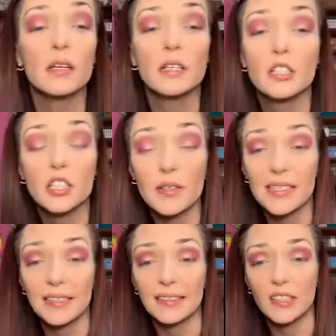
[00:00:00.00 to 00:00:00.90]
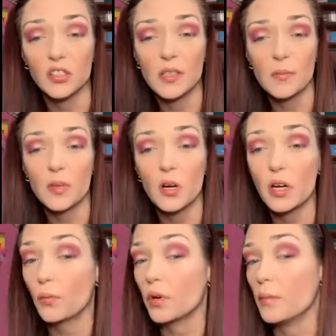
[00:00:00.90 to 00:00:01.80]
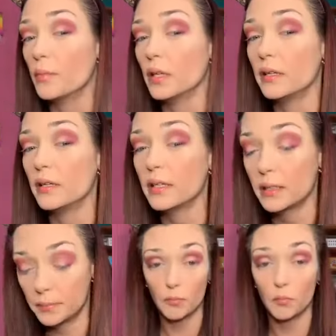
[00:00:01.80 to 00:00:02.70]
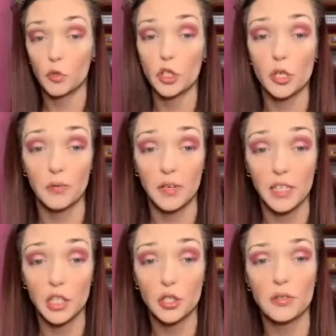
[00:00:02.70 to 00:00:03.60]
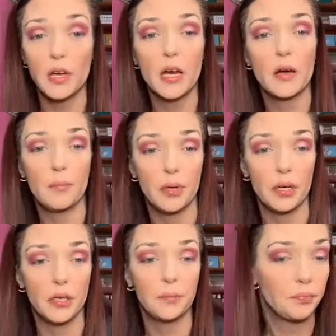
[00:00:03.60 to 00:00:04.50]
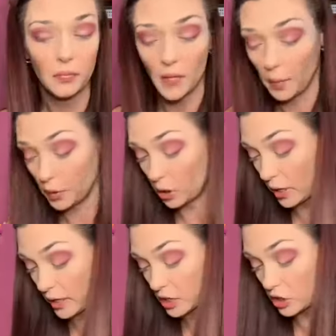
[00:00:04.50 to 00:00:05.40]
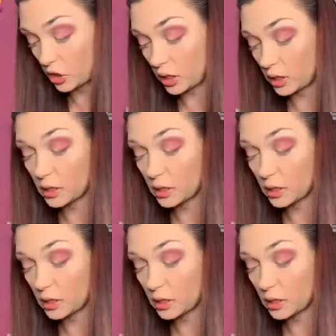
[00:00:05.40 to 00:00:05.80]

Just has a little something on it while I'm blending. But you don't need to do that, but I'm a little extra.